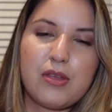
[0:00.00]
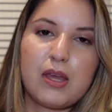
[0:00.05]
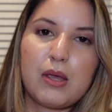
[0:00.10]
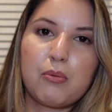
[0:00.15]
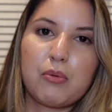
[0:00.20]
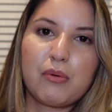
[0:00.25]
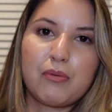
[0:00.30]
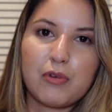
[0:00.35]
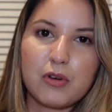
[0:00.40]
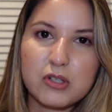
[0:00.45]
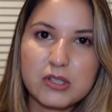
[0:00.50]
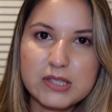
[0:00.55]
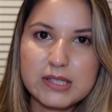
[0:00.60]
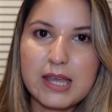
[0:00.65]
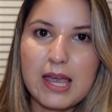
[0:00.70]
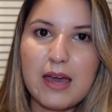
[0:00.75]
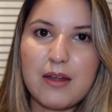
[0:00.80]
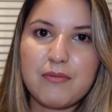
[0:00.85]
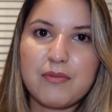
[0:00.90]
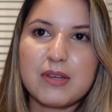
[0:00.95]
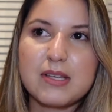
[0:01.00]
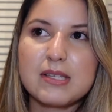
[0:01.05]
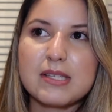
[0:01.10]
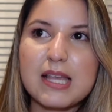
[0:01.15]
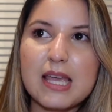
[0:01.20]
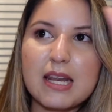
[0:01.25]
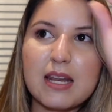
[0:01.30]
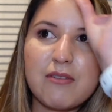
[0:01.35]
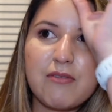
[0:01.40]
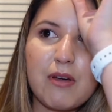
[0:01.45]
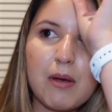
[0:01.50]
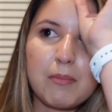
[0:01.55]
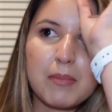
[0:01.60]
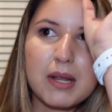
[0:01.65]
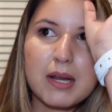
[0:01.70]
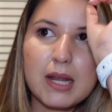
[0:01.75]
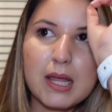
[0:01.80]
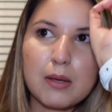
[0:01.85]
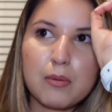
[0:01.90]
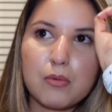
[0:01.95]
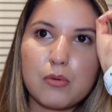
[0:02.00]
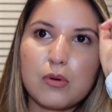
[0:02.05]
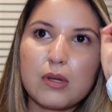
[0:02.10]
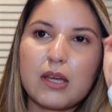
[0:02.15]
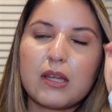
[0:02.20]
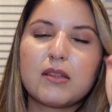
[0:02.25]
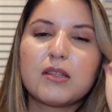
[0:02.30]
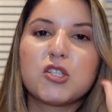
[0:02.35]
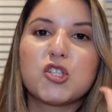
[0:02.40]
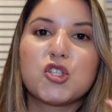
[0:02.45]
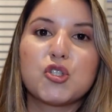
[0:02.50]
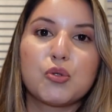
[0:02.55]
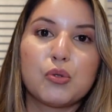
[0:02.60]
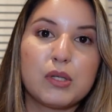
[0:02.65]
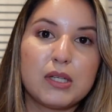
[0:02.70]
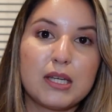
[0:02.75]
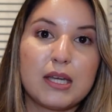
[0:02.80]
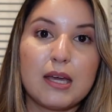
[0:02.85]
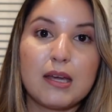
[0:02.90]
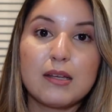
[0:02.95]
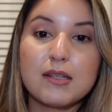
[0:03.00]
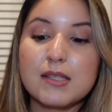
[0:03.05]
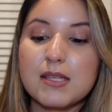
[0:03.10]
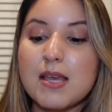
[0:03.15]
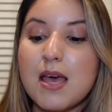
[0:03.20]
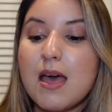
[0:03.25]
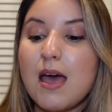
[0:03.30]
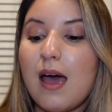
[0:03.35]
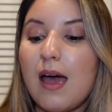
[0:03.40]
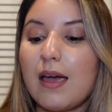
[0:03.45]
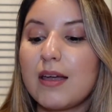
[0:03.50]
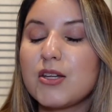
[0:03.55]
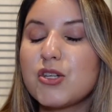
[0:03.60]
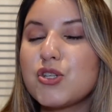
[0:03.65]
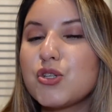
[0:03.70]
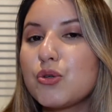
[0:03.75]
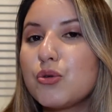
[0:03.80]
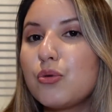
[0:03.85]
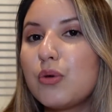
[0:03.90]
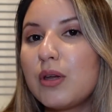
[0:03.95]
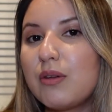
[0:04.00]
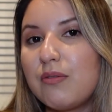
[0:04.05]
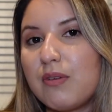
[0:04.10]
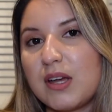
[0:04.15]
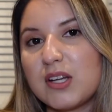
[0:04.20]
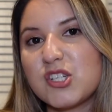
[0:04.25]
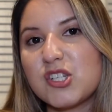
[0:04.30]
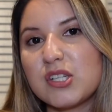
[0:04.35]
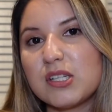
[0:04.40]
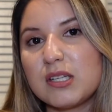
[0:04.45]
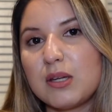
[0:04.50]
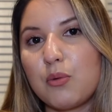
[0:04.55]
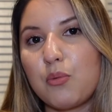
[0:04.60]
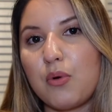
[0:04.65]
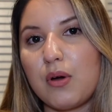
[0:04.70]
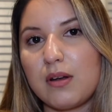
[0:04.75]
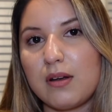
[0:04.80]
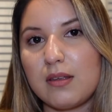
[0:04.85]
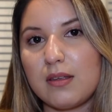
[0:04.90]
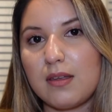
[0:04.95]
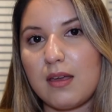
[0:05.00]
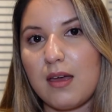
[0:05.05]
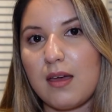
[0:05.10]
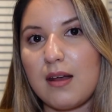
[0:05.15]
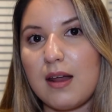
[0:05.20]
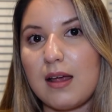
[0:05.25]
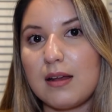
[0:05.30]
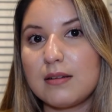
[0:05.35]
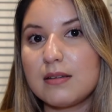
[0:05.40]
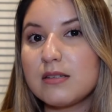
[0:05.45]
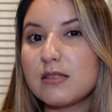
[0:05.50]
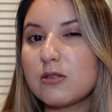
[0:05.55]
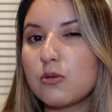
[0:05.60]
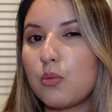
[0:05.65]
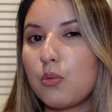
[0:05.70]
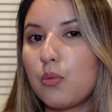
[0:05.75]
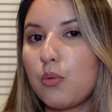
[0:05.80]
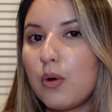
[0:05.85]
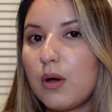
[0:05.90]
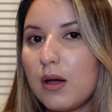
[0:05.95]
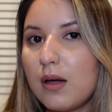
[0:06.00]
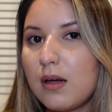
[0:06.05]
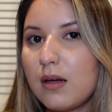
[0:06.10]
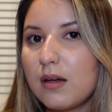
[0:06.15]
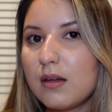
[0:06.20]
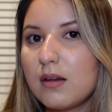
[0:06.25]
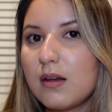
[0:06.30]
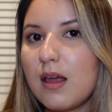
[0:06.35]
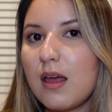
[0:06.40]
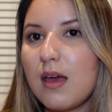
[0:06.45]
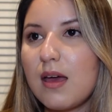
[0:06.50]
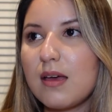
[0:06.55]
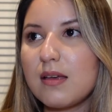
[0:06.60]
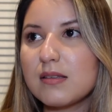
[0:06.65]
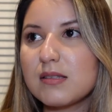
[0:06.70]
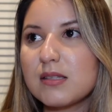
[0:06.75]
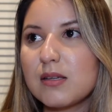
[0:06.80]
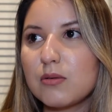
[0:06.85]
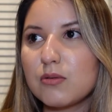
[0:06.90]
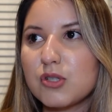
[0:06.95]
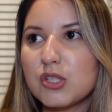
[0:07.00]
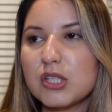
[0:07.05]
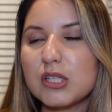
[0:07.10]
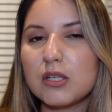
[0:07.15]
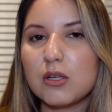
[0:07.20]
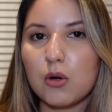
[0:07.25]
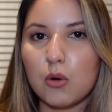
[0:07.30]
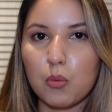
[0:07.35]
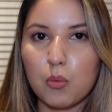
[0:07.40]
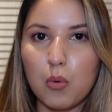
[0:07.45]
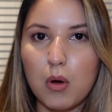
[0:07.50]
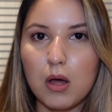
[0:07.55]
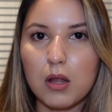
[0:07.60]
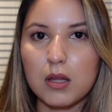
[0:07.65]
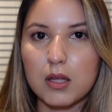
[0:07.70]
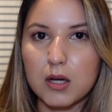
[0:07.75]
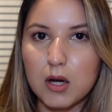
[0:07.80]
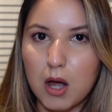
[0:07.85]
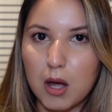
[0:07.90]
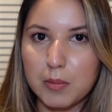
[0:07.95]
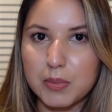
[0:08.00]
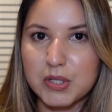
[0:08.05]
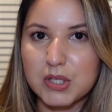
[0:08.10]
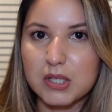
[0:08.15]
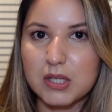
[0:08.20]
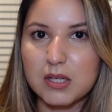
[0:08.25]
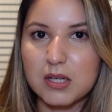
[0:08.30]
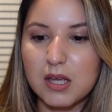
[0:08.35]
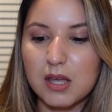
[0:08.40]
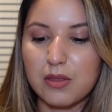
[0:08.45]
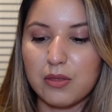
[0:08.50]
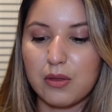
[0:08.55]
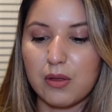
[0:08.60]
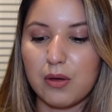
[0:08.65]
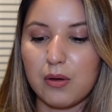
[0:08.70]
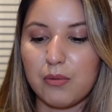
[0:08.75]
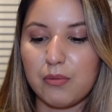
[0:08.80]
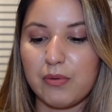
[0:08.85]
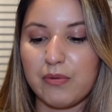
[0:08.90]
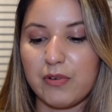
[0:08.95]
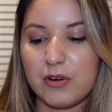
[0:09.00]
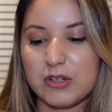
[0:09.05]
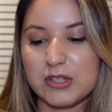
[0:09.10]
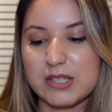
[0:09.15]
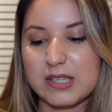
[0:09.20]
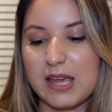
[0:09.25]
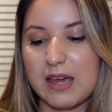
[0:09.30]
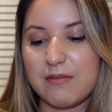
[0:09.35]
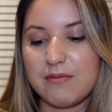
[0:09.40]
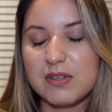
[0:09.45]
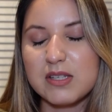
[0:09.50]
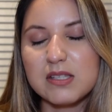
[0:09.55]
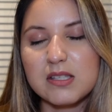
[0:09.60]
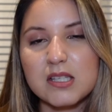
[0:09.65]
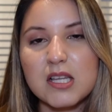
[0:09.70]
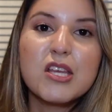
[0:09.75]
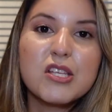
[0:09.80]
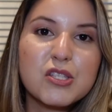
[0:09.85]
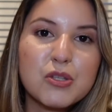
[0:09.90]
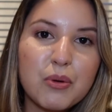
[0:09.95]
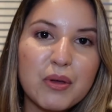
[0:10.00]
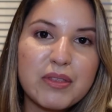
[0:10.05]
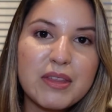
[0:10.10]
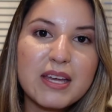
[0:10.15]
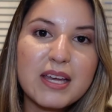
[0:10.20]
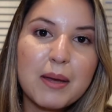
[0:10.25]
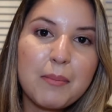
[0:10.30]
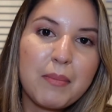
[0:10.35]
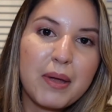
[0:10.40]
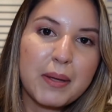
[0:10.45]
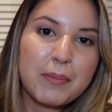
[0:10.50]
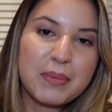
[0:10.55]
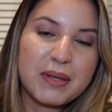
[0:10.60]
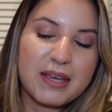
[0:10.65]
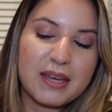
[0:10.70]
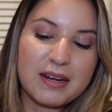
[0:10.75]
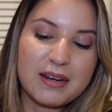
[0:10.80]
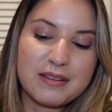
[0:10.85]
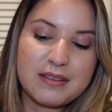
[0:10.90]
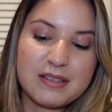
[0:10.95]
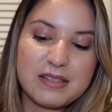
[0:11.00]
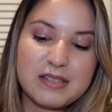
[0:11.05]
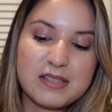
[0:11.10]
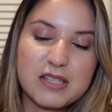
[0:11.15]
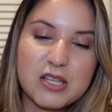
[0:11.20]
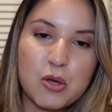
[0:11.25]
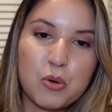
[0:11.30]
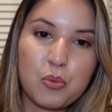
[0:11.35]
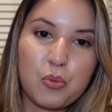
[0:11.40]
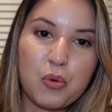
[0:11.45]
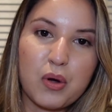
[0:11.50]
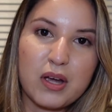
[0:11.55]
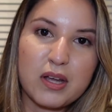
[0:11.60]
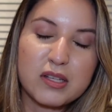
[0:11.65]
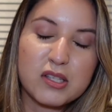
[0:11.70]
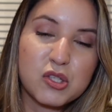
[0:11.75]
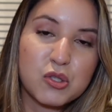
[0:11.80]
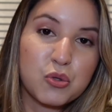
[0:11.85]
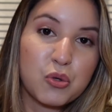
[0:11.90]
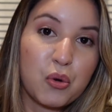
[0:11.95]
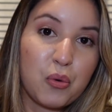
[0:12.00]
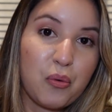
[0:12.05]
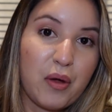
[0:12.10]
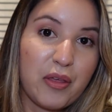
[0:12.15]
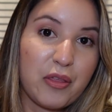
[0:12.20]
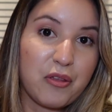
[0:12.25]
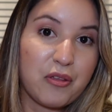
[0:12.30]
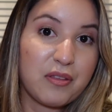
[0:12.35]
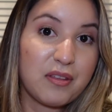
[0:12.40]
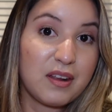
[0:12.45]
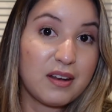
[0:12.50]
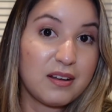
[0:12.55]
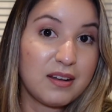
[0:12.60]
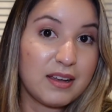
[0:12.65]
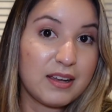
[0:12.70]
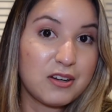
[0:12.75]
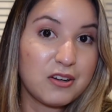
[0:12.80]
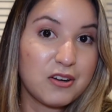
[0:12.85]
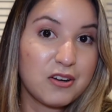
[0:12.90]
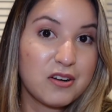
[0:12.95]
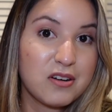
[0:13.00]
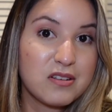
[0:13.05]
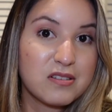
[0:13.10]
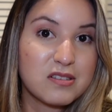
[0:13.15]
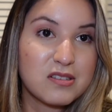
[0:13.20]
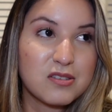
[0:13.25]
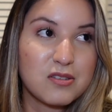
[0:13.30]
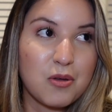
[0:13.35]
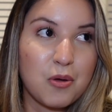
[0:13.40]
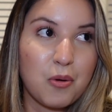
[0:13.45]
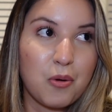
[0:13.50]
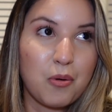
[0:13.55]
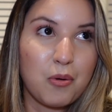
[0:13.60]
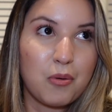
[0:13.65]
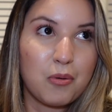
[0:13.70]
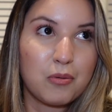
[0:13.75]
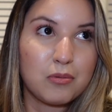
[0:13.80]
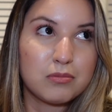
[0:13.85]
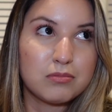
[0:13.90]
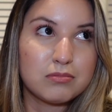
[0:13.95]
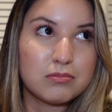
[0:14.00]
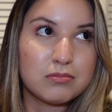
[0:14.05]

the reverse canvas, and if I'm not able to get the Juliet, I do eventually want to get at least one SLG or wallet option in the reverse canvas. So I think I might be getting this one sooner rather than later. So